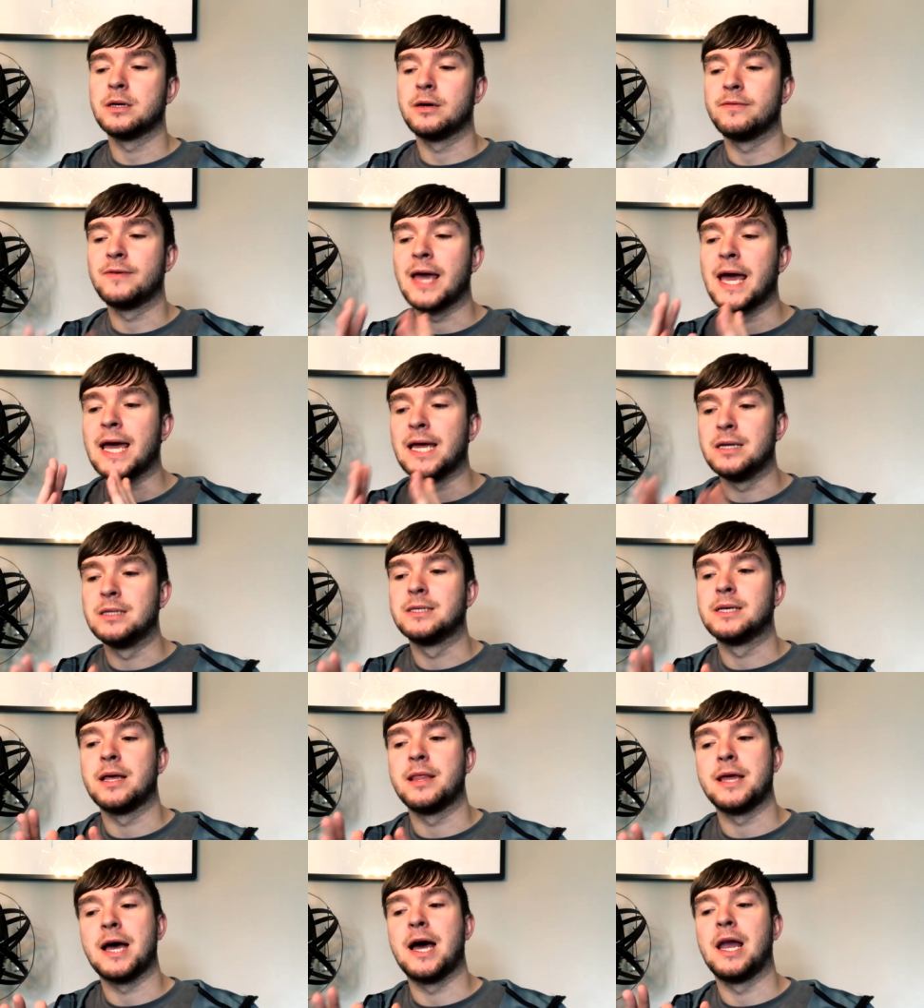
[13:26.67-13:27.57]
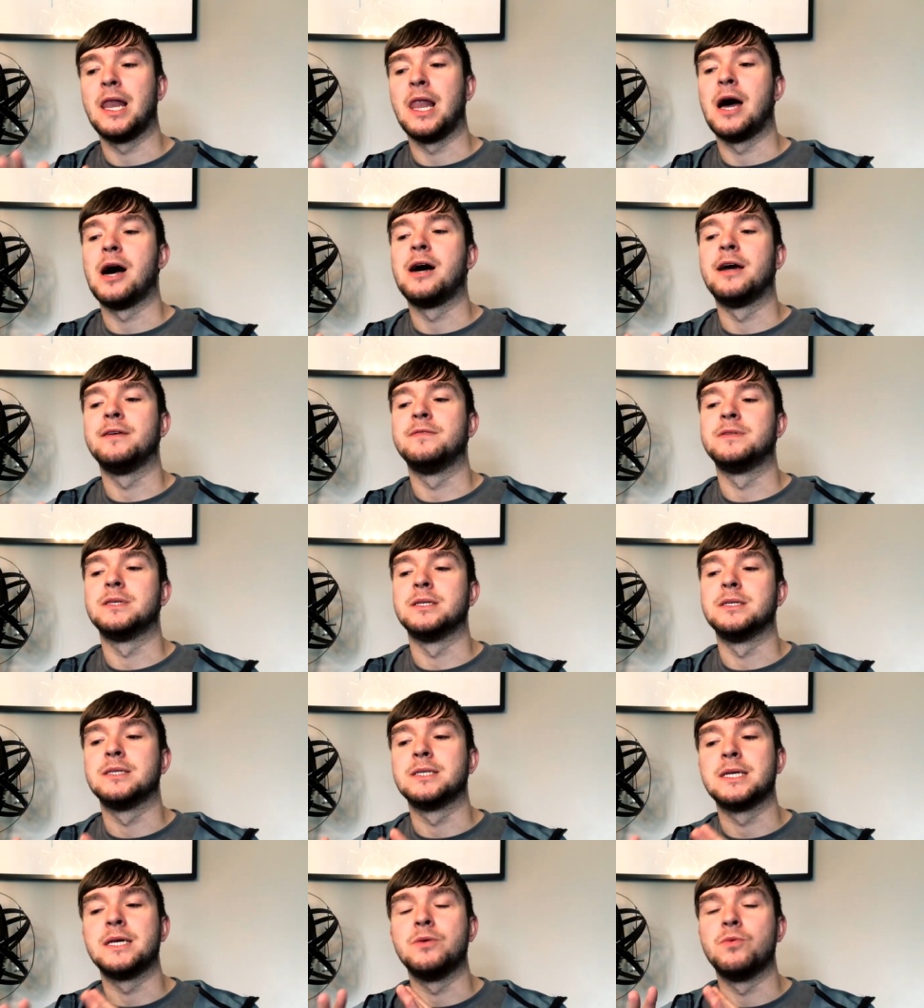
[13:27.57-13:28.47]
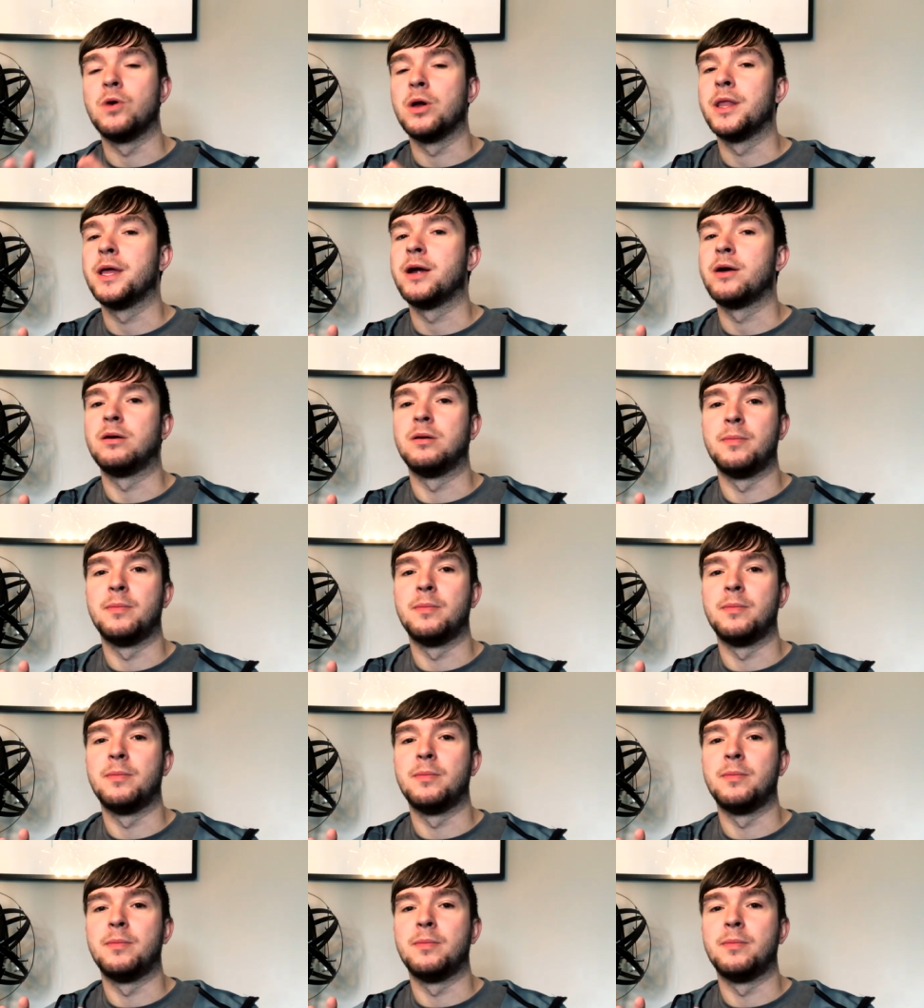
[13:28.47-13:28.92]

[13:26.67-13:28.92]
sort of get into their lives and see what they're